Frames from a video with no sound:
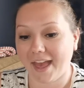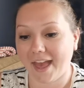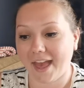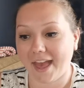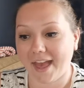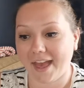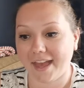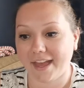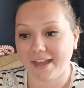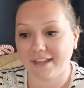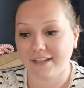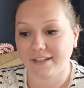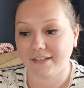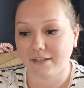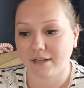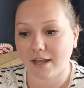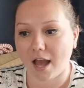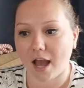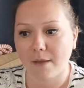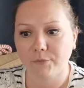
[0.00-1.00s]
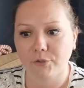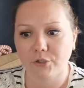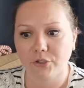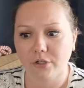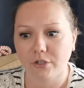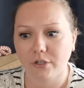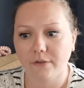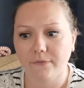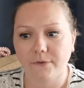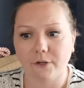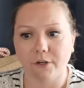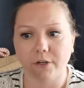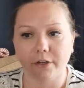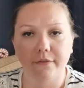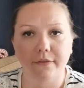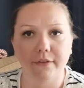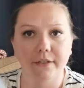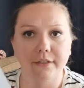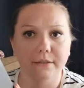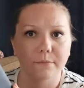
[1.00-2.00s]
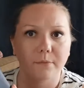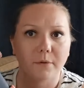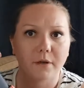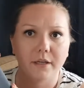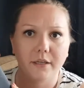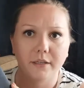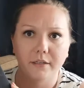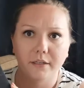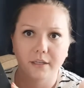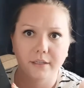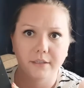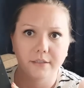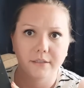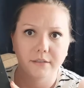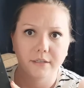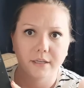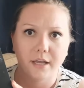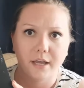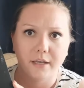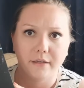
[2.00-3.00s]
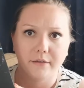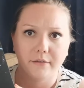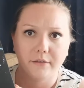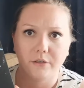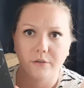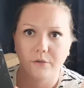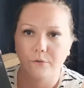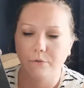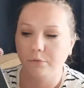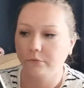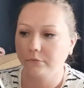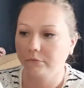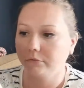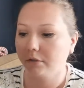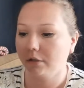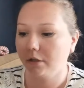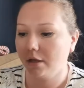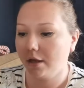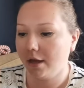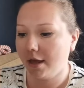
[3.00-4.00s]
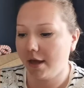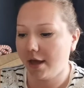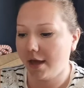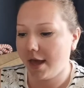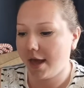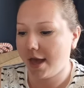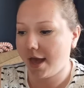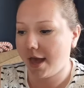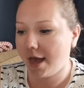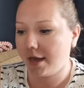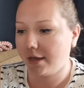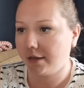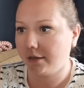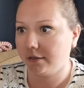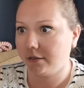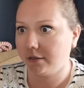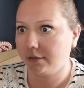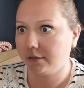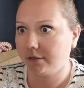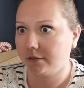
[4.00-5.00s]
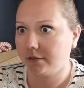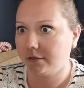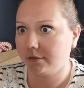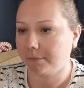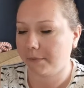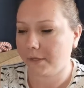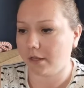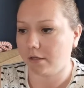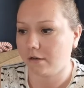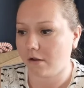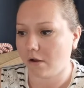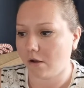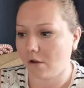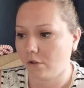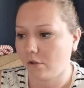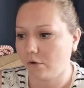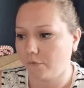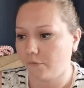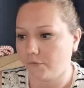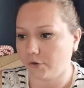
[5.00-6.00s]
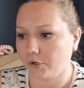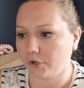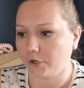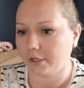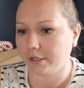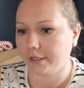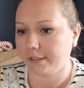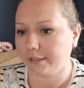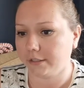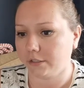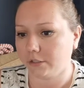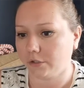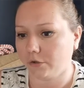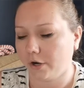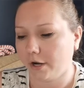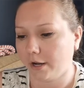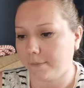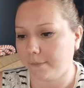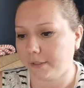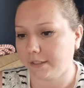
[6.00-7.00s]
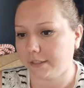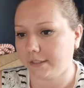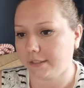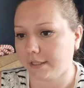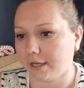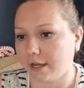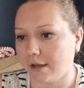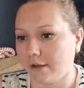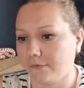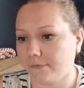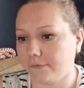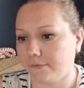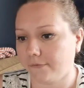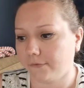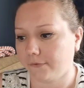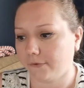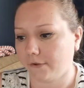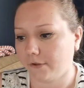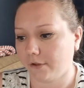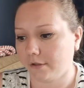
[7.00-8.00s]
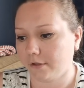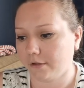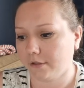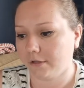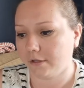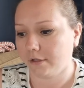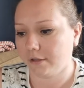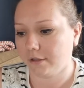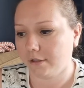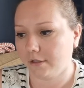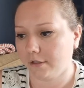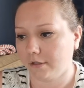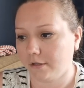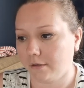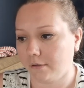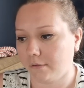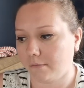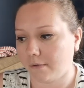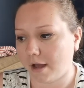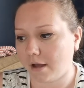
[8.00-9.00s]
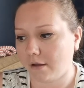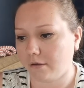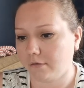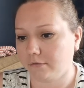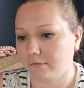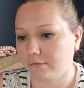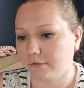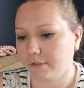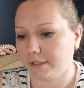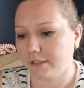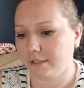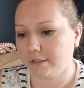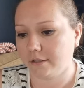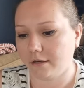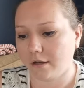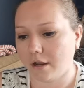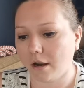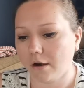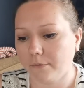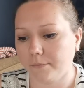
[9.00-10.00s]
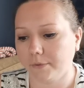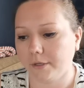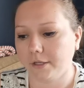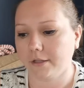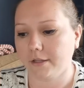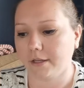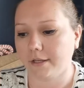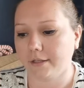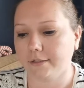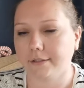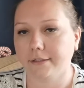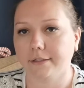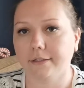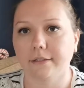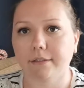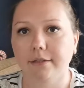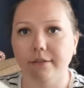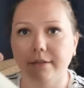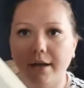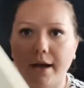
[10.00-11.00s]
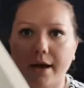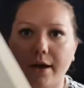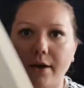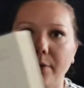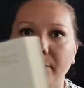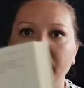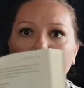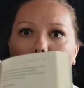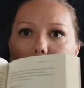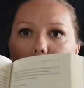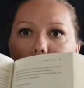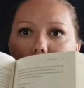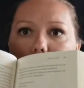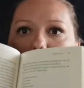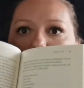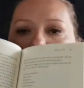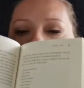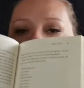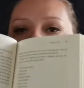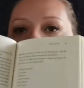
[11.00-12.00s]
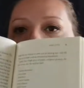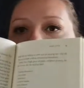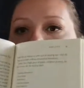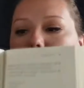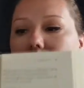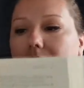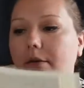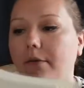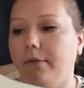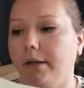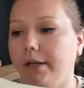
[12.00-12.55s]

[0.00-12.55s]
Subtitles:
And I'm sure you've heard of this one. It's kind of new and it's been all over Instagram and stuff. Wow, I did not realize how big it